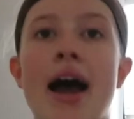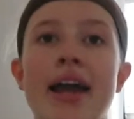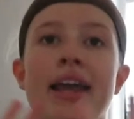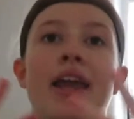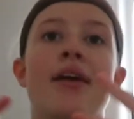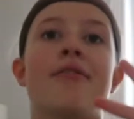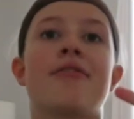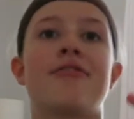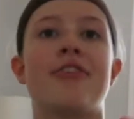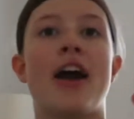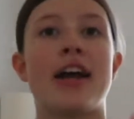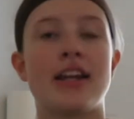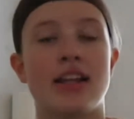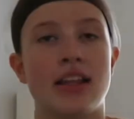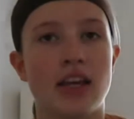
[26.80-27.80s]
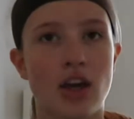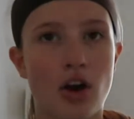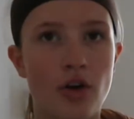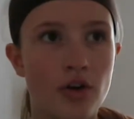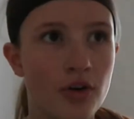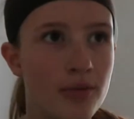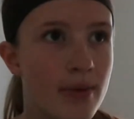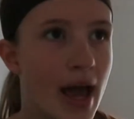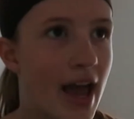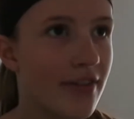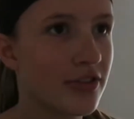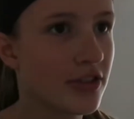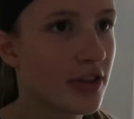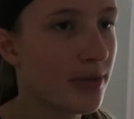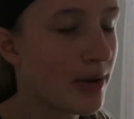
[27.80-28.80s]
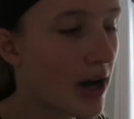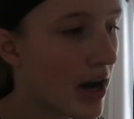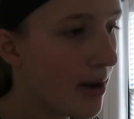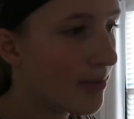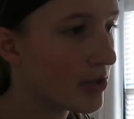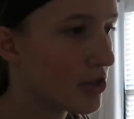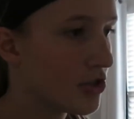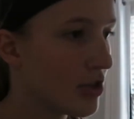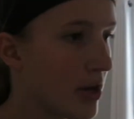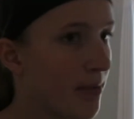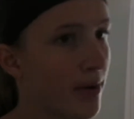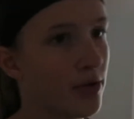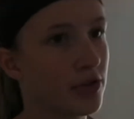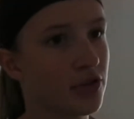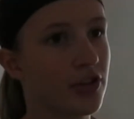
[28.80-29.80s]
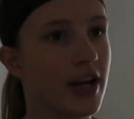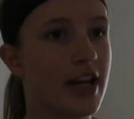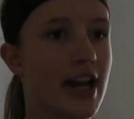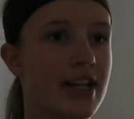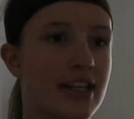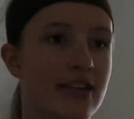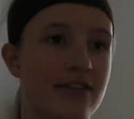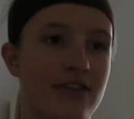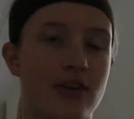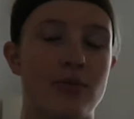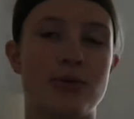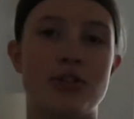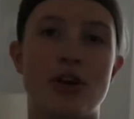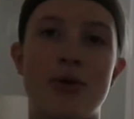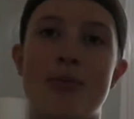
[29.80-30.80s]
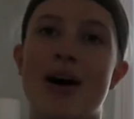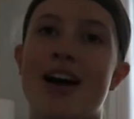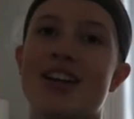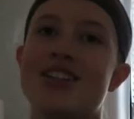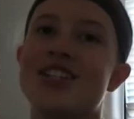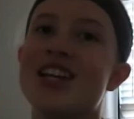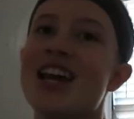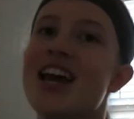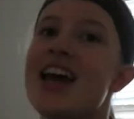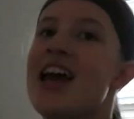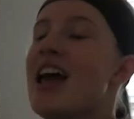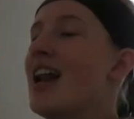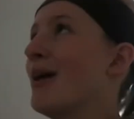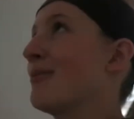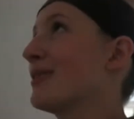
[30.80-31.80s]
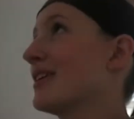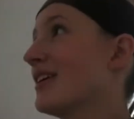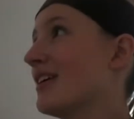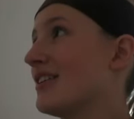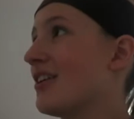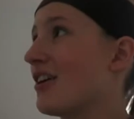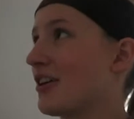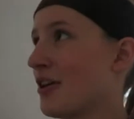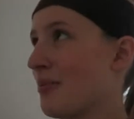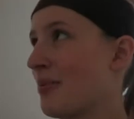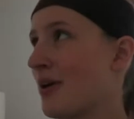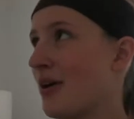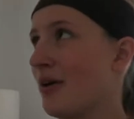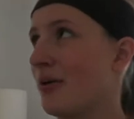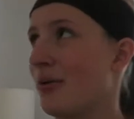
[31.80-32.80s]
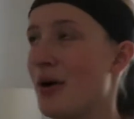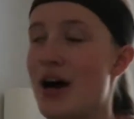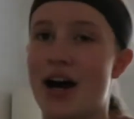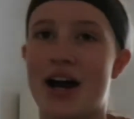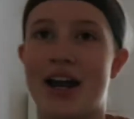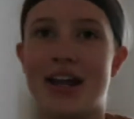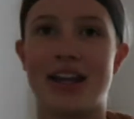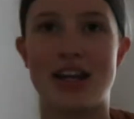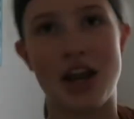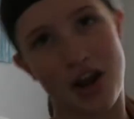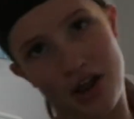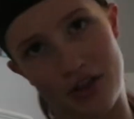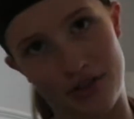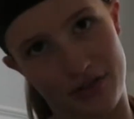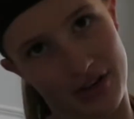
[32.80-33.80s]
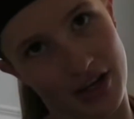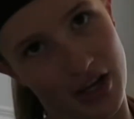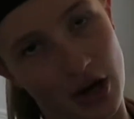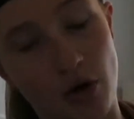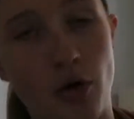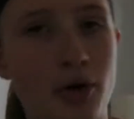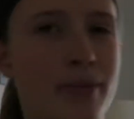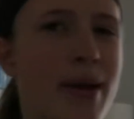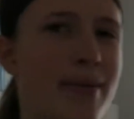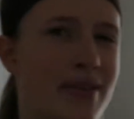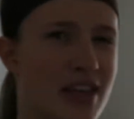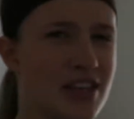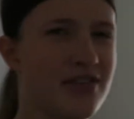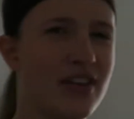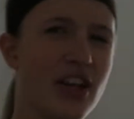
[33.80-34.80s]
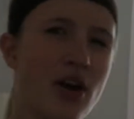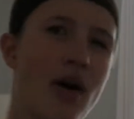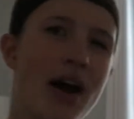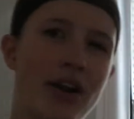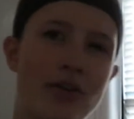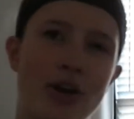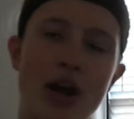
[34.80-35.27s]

I am finally home after the Bahamas trip. It was great. I didn't film so much and I'm gonna talk about why in another video, or maybe this video, I don't